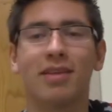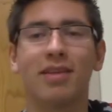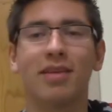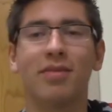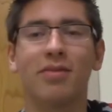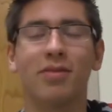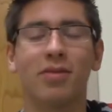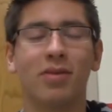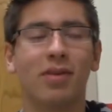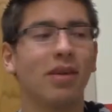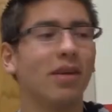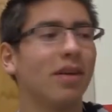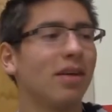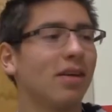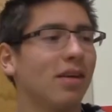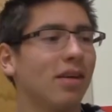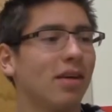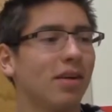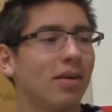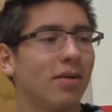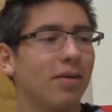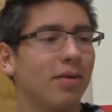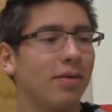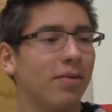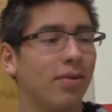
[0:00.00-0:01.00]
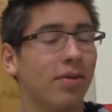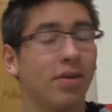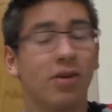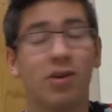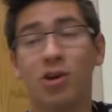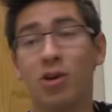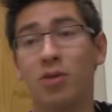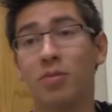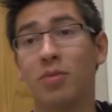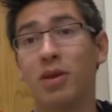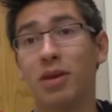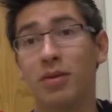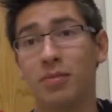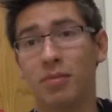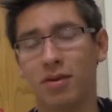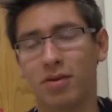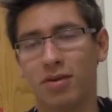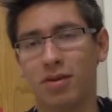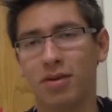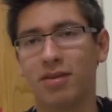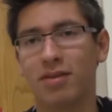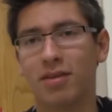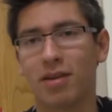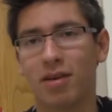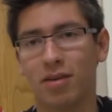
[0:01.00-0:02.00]
except for like uh, the Cuban
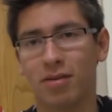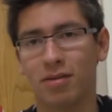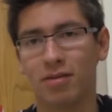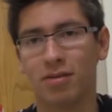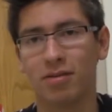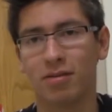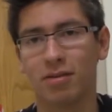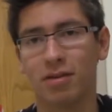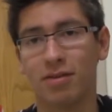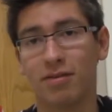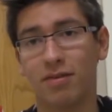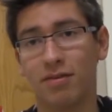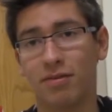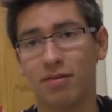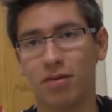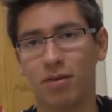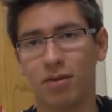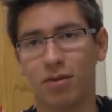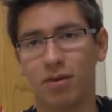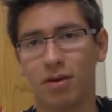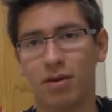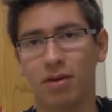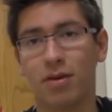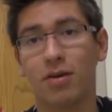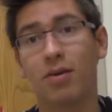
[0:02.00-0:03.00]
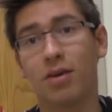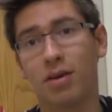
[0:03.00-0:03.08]
immigrants that also lived in Florida.